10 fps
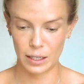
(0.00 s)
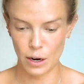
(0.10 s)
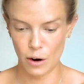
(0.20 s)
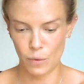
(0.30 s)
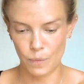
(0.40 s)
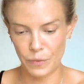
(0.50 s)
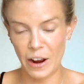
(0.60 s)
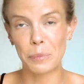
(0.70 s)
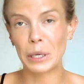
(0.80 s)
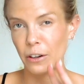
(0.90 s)
So
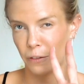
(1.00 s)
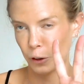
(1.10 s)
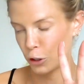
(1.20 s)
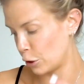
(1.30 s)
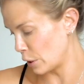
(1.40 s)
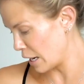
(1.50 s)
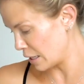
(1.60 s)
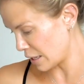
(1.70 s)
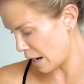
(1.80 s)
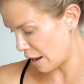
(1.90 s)
I've been here for 2
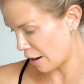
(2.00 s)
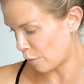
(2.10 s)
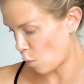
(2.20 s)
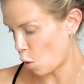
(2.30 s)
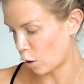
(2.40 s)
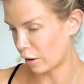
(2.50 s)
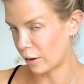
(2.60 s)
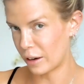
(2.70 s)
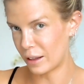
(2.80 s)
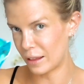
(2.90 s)
days and I've
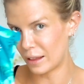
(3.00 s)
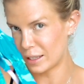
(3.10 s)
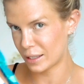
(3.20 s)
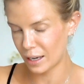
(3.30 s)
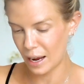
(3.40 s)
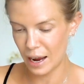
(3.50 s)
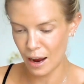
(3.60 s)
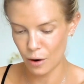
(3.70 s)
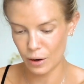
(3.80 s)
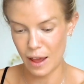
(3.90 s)
worn this guy
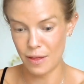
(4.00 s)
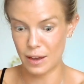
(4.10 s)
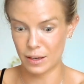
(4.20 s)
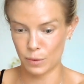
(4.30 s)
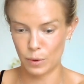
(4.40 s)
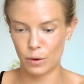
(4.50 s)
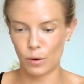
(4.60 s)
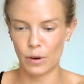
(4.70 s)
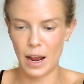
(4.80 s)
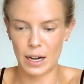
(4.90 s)
out and this one
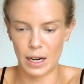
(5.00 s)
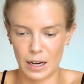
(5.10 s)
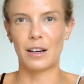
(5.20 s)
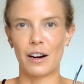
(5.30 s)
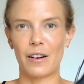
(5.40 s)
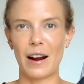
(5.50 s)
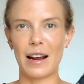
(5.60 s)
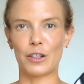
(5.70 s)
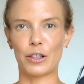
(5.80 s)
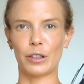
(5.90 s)
already. All
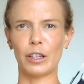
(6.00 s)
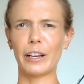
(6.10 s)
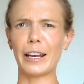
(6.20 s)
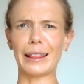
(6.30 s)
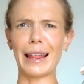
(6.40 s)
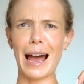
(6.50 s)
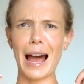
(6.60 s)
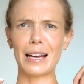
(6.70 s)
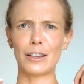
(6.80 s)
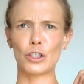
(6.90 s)
right, so look at
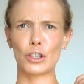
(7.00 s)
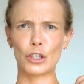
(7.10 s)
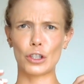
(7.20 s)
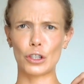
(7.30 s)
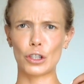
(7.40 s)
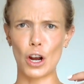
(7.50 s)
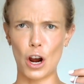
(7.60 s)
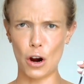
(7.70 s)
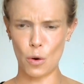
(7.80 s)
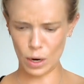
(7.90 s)
that.
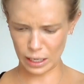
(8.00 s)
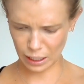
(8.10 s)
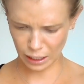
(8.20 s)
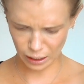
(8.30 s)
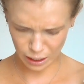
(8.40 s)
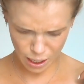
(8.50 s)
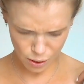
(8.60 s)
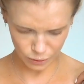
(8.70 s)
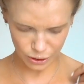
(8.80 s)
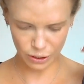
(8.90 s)
So
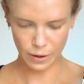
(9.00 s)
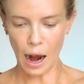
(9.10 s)
cute.